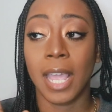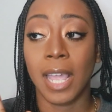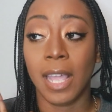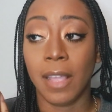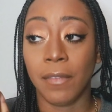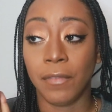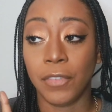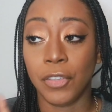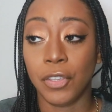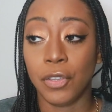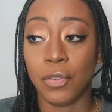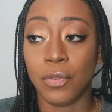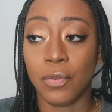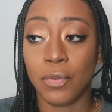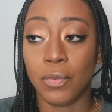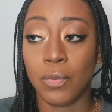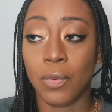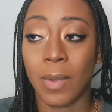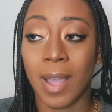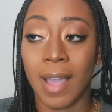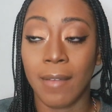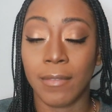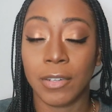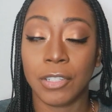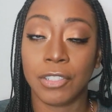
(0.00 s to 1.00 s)
If
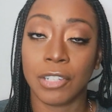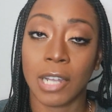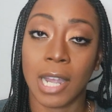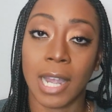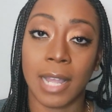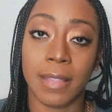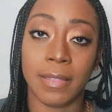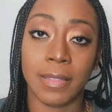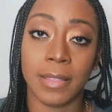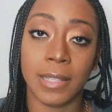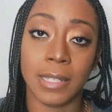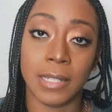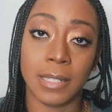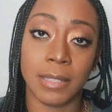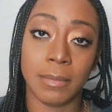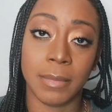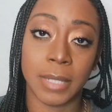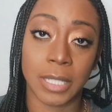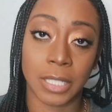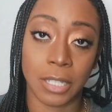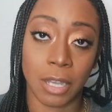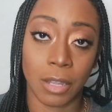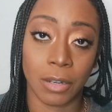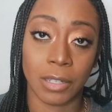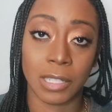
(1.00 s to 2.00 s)
you haven't tried the
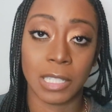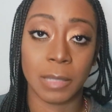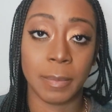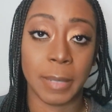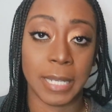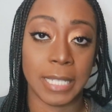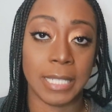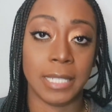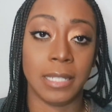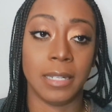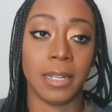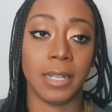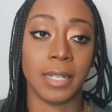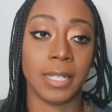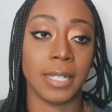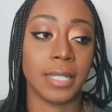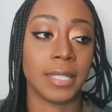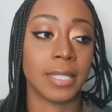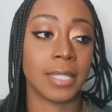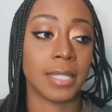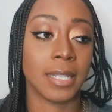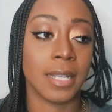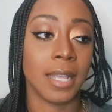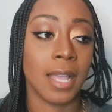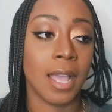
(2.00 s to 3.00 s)
McDonald's spicy
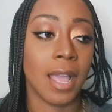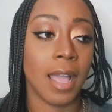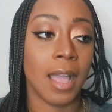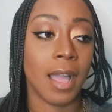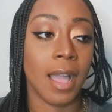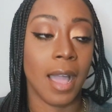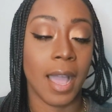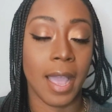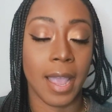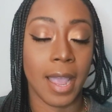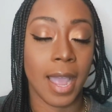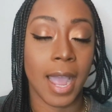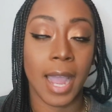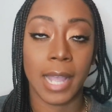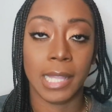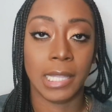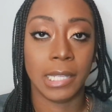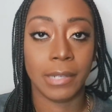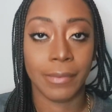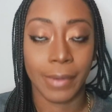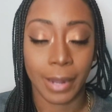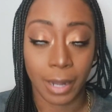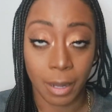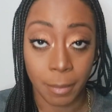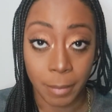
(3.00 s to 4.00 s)
nuggets, I
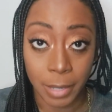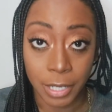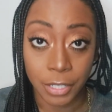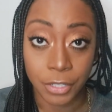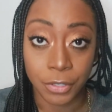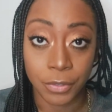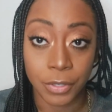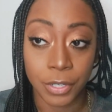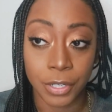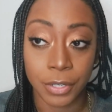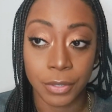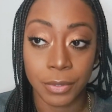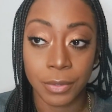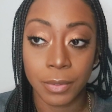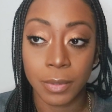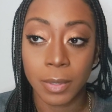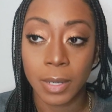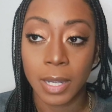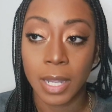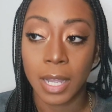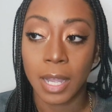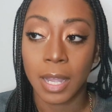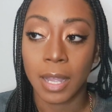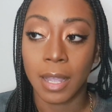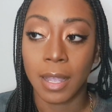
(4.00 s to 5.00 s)
highly recommend you
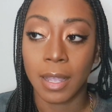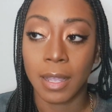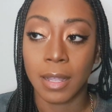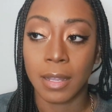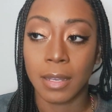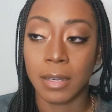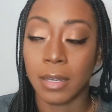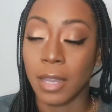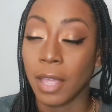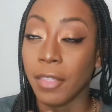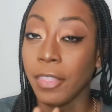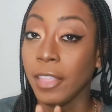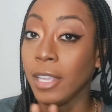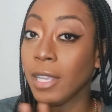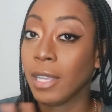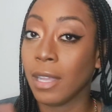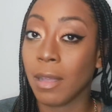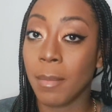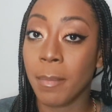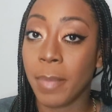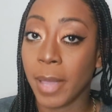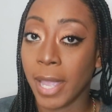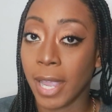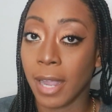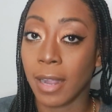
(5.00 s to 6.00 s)
do. Nothing
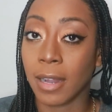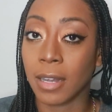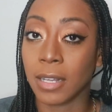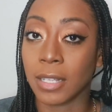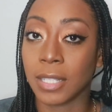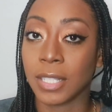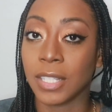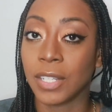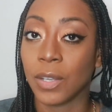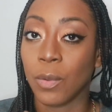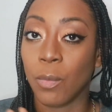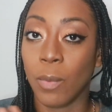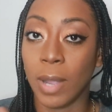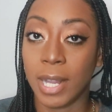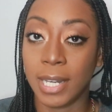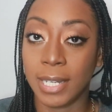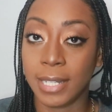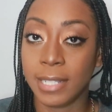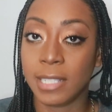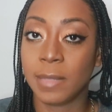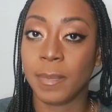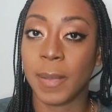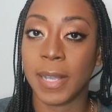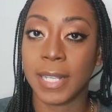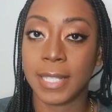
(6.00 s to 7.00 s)
compares to
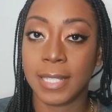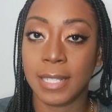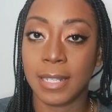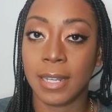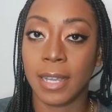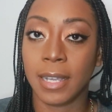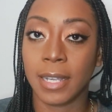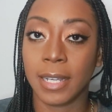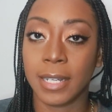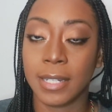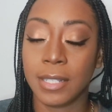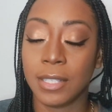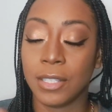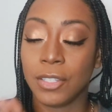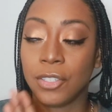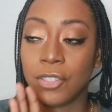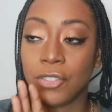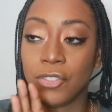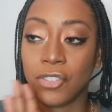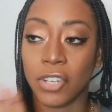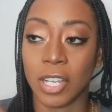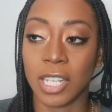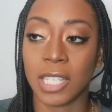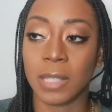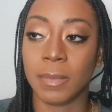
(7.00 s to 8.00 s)
Wendy's spicy nuggets.
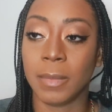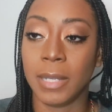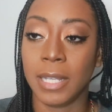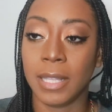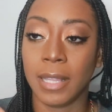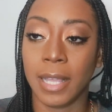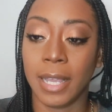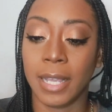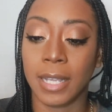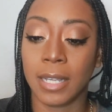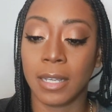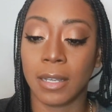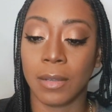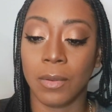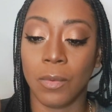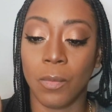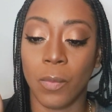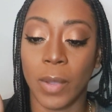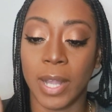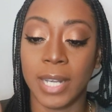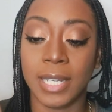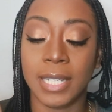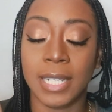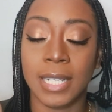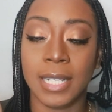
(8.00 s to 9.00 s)
Trust me, like
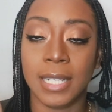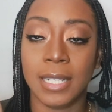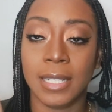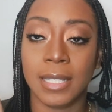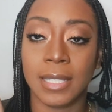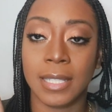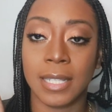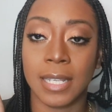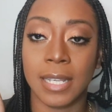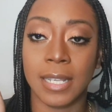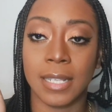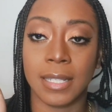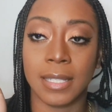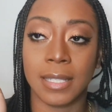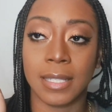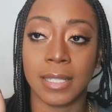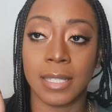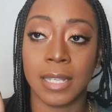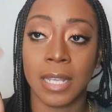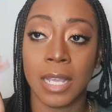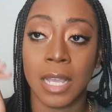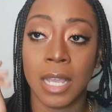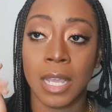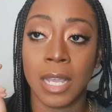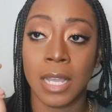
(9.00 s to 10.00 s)
Wendy's
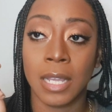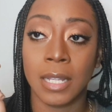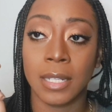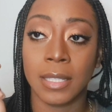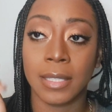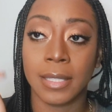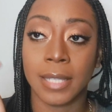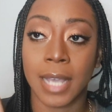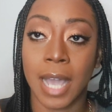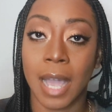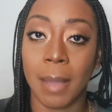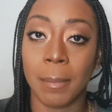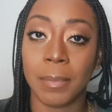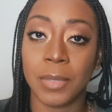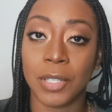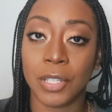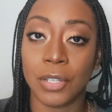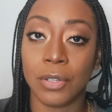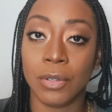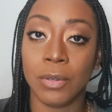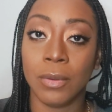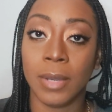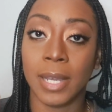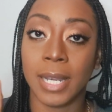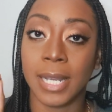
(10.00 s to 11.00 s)
is top
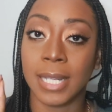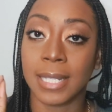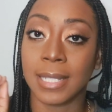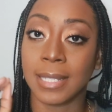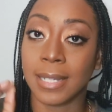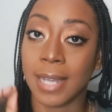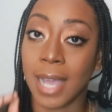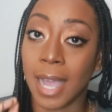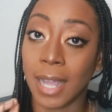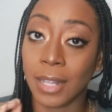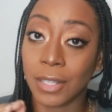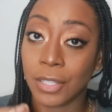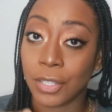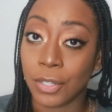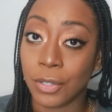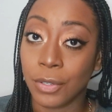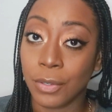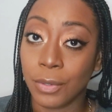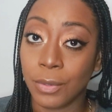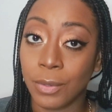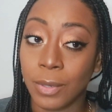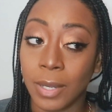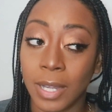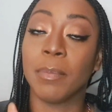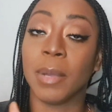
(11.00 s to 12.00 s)
2 and it's not
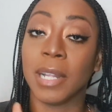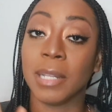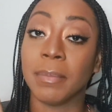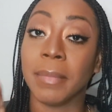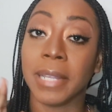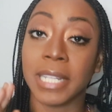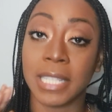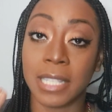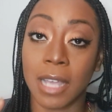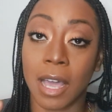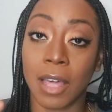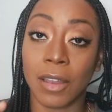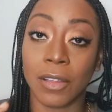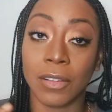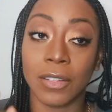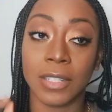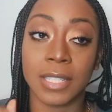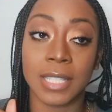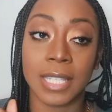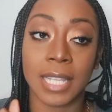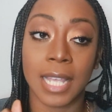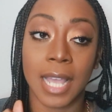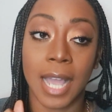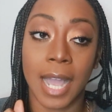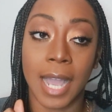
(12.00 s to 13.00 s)
2, but
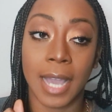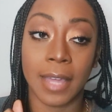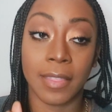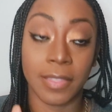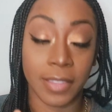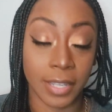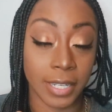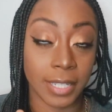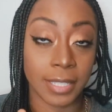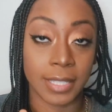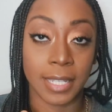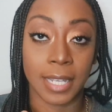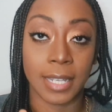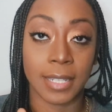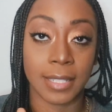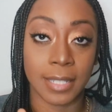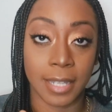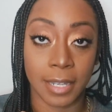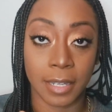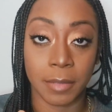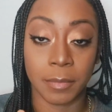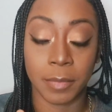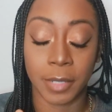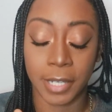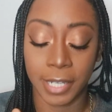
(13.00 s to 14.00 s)
McDonald's I think takes
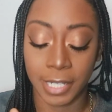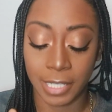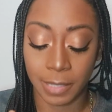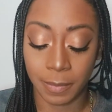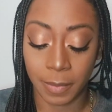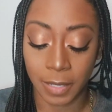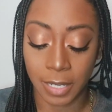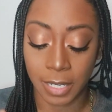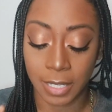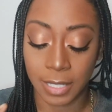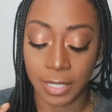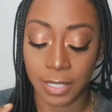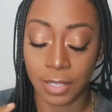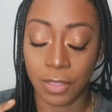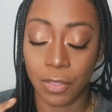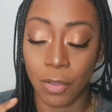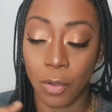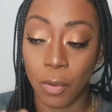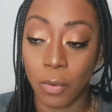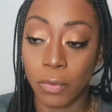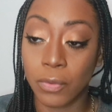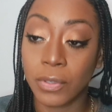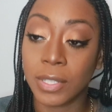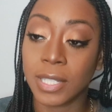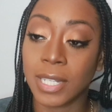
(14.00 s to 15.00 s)
second place because
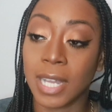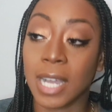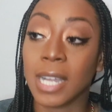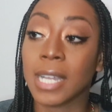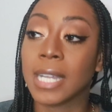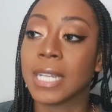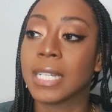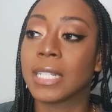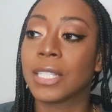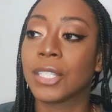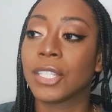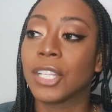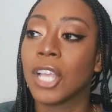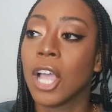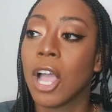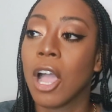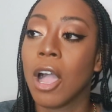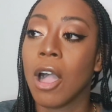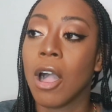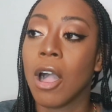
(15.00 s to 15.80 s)
those nuggets